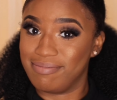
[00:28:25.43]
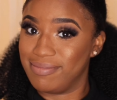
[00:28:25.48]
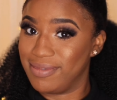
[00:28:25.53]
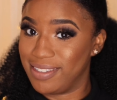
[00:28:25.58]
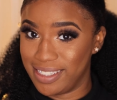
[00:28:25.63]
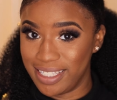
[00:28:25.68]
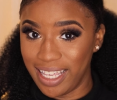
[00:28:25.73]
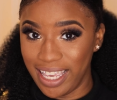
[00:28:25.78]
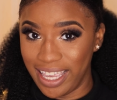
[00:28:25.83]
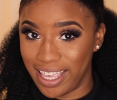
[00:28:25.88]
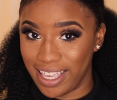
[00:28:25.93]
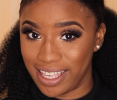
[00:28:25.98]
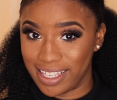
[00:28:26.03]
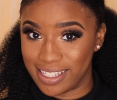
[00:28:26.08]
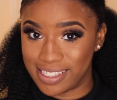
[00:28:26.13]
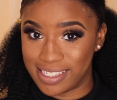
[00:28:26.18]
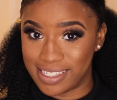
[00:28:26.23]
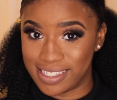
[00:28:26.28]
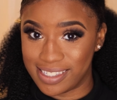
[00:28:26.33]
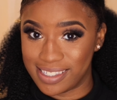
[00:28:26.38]

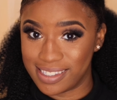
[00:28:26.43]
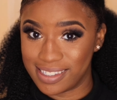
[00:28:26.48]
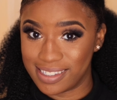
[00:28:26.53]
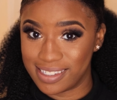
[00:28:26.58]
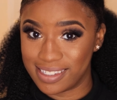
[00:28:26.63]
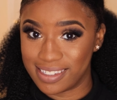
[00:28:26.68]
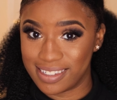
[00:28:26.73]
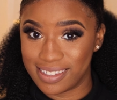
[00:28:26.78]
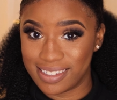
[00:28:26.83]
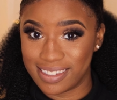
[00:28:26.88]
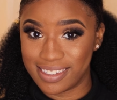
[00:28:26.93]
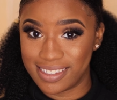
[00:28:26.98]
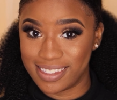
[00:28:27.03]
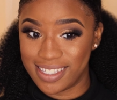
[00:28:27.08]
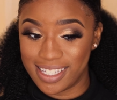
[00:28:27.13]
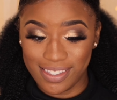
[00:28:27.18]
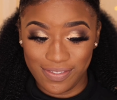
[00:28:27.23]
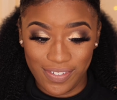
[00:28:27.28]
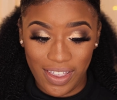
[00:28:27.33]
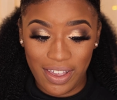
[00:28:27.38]
sis,
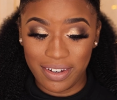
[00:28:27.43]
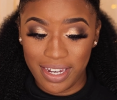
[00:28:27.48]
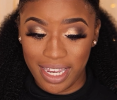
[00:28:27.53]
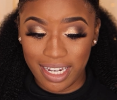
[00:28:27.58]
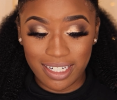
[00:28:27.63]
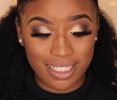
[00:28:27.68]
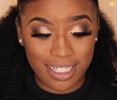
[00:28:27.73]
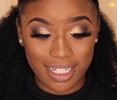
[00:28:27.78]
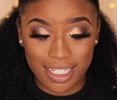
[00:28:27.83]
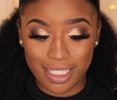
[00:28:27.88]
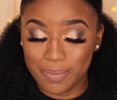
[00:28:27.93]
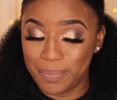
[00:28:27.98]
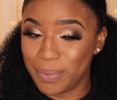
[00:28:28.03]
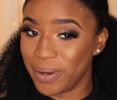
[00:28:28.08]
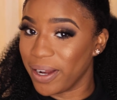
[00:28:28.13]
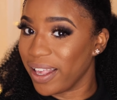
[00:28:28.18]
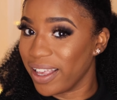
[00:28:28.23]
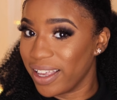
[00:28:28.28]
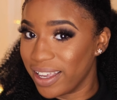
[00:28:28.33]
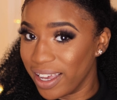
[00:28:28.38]
this foundation is
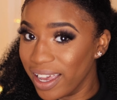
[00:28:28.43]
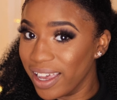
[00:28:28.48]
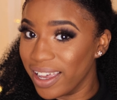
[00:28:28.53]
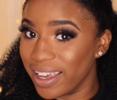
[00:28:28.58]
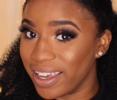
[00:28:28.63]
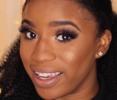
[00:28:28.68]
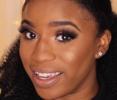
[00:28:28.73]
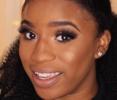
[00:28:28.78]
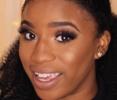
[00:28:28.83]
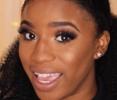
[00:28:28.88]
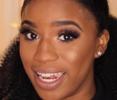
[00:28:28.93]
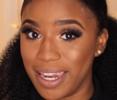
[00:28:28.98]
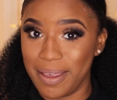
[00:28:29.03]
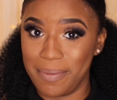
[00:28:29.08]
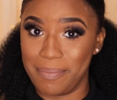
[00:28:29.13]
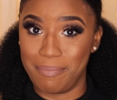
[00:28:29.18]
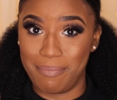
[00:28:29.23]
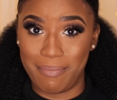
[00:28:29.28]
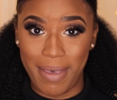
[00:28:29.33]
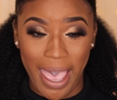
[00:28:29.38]
pretty good, and
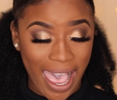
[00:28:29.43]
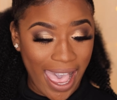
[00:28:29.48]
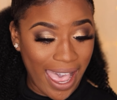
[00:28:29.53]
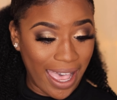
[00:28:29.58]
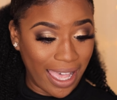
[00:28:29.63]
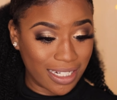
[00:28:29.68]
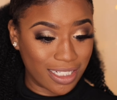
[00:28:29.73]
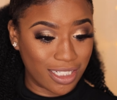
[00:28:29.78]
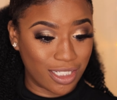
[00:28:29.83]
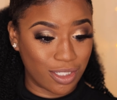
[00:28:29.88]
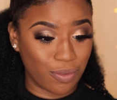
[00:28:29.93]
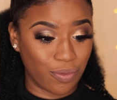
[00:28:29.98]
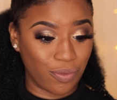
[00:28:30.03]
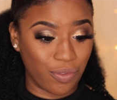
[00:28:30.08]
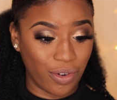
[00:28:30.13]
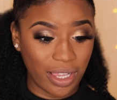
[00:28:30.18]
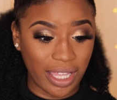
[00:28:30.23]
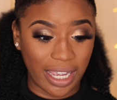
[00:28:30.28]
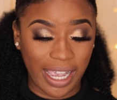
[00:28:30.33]
it matched really.